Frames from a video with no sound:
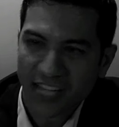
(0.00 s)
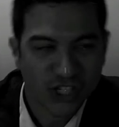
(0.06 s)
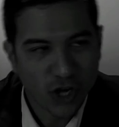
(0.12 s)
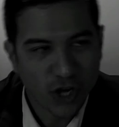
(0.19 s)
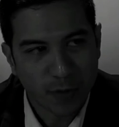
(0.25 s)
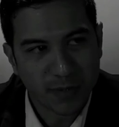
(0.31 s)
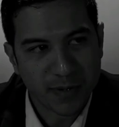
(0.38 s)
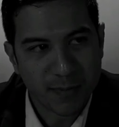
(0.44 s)
has
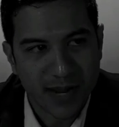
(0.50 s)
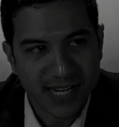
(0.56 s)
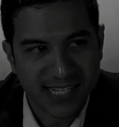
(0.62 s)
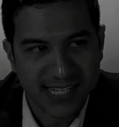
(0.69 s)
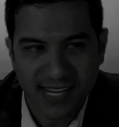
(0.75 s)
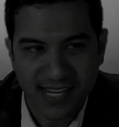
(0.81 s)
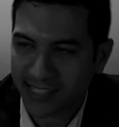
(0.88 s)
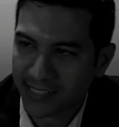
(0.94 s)
sharpened
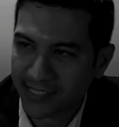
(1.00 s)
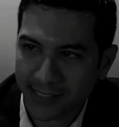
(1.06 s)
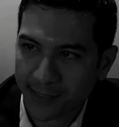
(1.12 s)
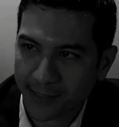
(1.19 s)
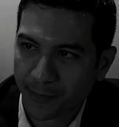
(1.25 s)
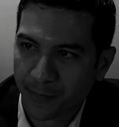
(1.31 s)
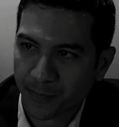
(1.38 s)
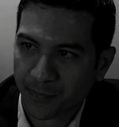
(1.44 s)
my
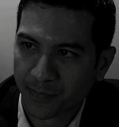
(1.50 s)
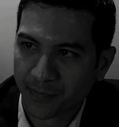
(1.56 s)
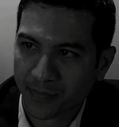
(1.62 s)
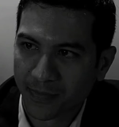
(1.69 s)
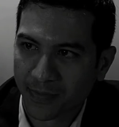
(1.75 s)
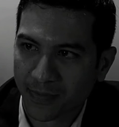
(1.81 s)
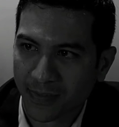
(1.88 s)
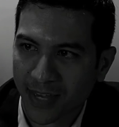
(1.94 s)
senses.
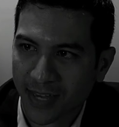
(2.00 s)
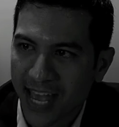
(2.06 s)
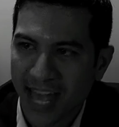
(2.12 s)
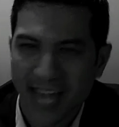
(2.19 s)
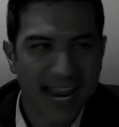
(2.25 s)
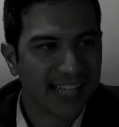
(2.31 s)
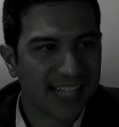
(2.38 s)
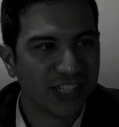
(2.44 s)

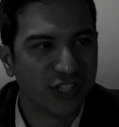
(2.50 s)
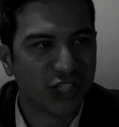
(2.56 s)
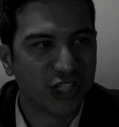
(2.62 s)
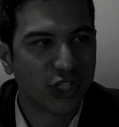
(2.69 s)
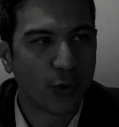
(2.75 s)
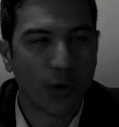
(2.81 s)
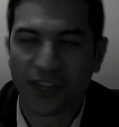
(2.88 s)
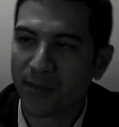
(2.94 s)
It hasn't
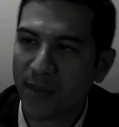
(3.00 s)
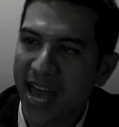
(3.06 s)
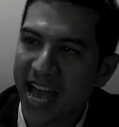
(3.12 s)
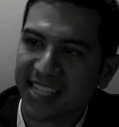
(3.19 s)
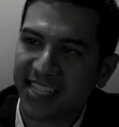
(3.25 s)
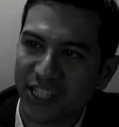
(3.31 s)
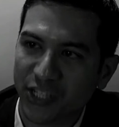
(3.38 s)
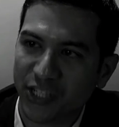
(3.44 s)
destroyed them,
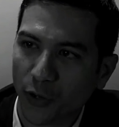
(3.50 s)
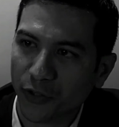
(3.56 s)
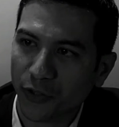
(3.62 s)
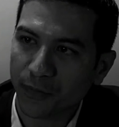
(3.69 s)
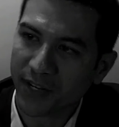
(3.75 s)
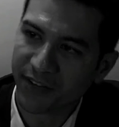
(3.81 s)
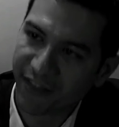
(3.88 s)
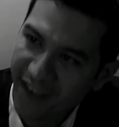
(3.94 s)
hasn't
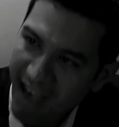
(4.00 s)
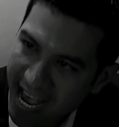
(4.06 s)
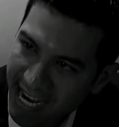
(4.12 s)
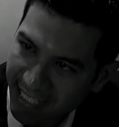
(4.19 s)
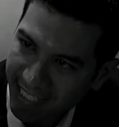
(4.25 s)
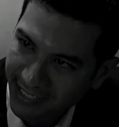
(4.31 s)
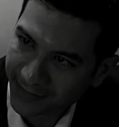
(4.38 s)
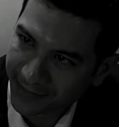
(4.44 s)
dulled them. In
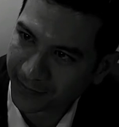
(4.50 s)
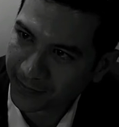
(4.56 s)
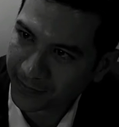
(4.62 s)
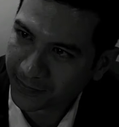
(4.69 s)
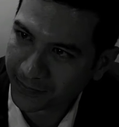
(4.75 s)
fact,